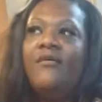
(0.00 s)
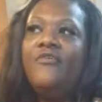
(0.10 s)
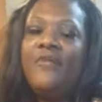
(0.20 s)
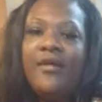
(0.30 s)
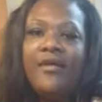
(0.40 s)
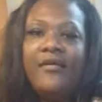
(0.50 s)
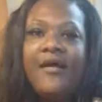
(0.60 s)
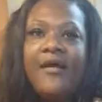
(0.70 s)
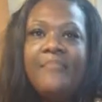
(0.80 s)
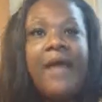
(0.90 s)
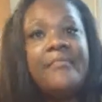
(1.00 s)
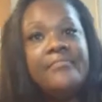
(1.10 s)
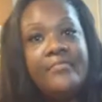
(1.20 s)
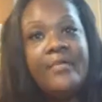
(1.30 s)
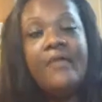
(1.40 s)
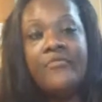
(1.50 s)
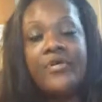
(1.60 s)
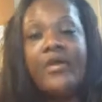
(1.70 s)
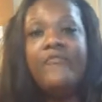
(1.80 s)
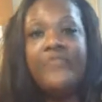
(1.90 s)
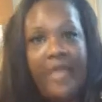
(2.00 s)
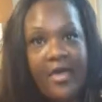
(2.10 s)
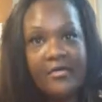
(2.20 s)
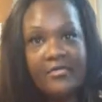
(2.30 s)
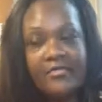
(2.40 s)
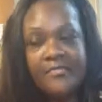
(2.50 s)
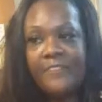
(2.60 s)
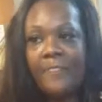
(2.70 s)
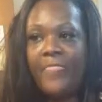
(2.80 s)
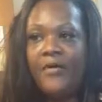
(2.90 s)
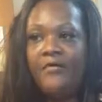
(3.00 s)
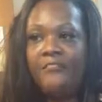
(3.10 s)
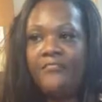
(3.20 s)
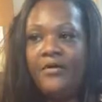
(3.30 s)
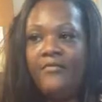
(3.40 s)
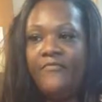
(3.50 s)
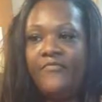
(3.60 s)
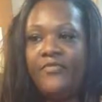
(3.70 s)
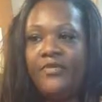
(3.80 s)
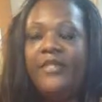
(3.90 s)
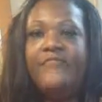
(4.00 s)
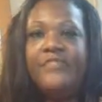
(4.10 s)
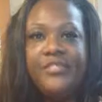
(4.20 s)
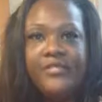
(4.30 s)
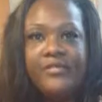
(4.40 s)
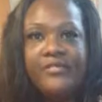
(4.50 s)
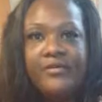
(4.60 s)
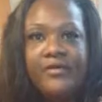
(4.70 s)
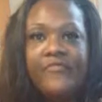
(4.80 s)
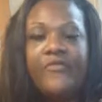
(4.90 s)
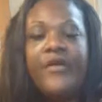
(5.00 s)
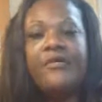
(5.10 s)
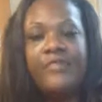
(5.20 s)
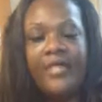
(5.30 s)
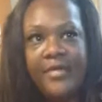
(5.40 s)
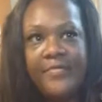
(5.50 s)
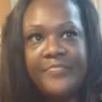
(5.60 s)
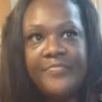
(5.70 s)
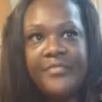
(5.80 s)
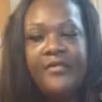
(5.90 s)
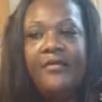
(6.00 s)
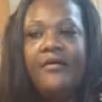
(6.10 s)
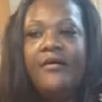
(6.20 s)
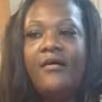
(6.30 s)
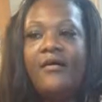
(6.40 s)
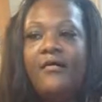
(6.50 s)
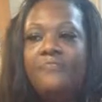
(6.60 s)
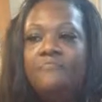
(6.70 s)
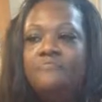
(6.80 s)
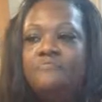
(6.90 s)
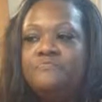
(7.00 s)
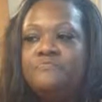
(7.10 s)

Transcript: Okay, um, I'm a recovering addict um, of 11 years of crack cocaine. Um,